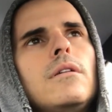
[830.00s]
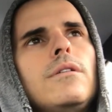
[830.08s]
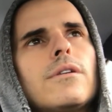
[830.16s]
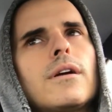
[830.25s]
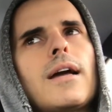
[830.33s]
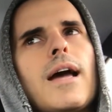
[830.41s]

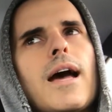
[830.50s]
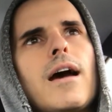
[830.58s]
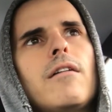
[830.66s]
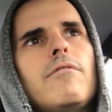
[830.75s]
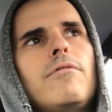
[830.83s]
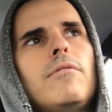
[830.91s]
you're going to
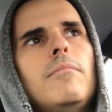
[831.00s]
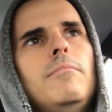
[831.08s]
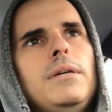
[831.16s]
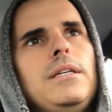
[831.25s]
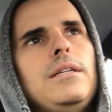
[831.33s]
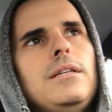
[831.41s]
have
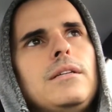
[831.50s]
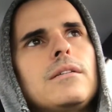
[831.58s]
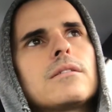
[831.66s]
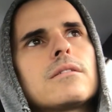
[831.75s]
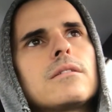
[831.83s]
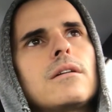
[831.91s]

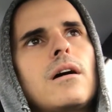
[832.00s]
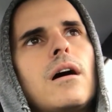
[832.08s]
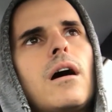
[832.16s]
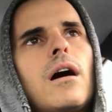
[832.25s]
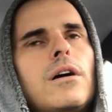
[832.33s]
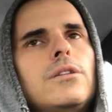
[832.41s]
beings
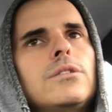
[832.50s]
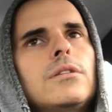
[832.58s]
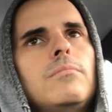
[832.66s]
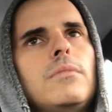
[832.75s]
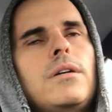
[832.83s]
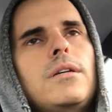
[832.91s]

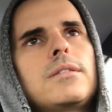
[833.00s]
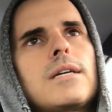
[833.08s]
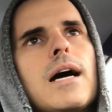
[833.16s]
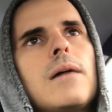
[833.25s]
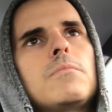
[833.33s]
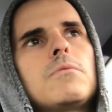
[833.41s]
100 million
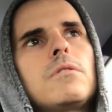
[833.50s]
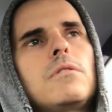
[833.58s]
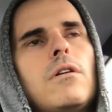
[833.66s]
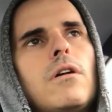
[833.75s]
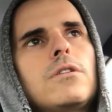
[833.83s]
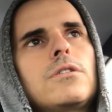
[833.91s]
times
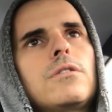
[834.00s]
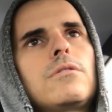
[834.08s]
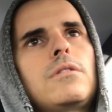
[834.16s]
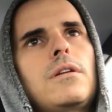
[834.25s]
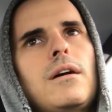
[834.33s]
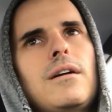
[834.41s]
larger
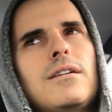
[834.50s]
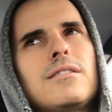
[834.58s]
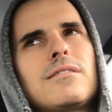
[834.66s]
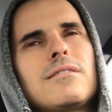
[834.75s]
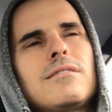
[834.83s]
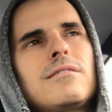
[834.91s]
than
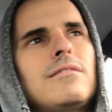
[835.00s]
us.